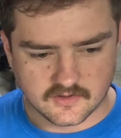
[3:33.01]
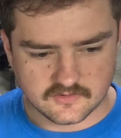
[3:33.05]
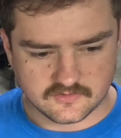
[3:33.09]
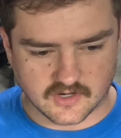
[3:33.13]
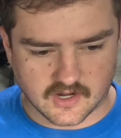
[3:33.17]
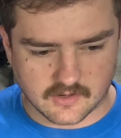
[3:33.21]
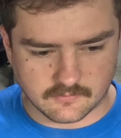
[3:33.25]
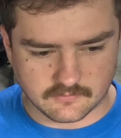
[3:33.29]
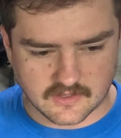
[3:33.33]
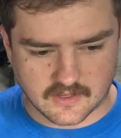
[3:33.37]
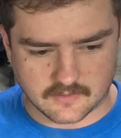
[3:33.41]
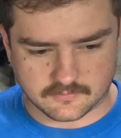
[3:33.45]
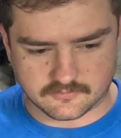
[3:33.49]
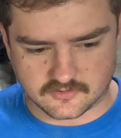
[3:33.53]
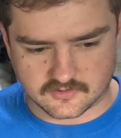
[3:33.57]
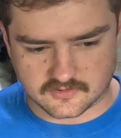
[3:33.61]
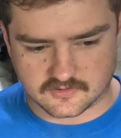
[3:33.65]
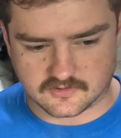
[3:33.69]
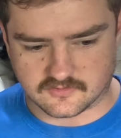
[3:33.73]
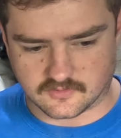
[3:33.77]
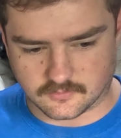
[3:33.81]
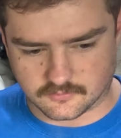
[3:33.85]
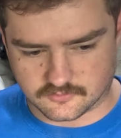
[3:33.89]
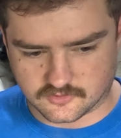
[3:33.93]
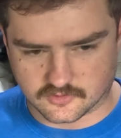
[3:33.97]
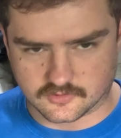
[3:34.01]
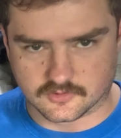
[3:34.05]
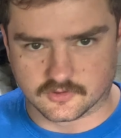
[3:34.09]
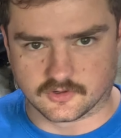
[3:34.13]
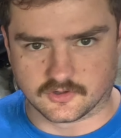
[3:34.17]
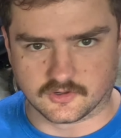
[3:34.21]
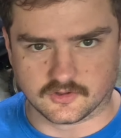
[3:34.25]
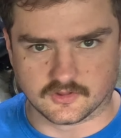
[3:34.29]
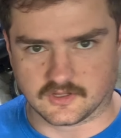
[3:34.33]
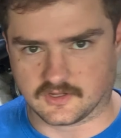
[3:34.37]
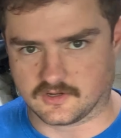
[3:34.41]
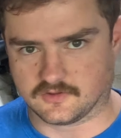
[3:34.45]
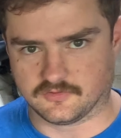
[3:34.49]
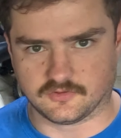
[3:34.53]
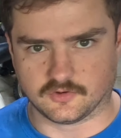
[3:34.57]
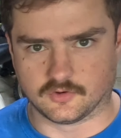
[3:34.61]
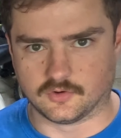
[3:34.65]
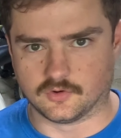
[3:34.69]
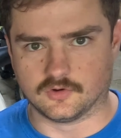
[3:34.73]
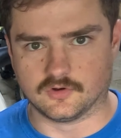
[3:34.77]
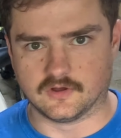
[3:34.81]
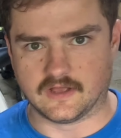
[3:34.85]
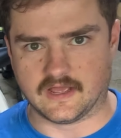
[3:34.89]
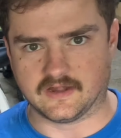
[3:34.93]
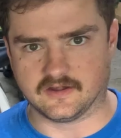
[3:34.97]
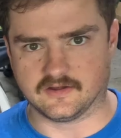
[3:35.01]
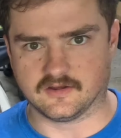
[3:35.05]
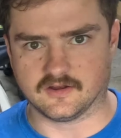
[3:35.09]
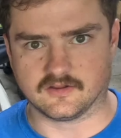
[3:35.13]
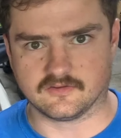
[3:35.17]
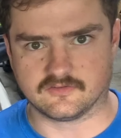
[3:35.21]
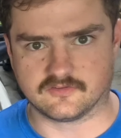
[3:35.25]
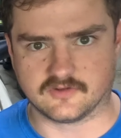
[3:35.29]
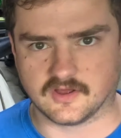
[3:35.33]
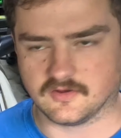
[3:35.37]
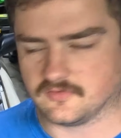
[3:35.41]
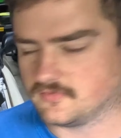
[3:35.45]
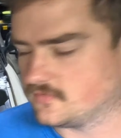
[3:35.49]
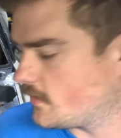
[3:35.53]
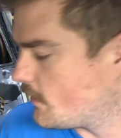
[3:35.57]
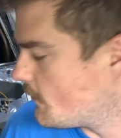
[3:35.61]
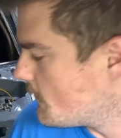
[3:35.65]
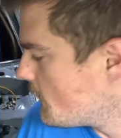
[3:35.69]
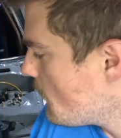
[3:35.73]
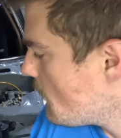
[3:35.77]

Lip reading: time lapse it, because I'm still learning like the whole editing stuff,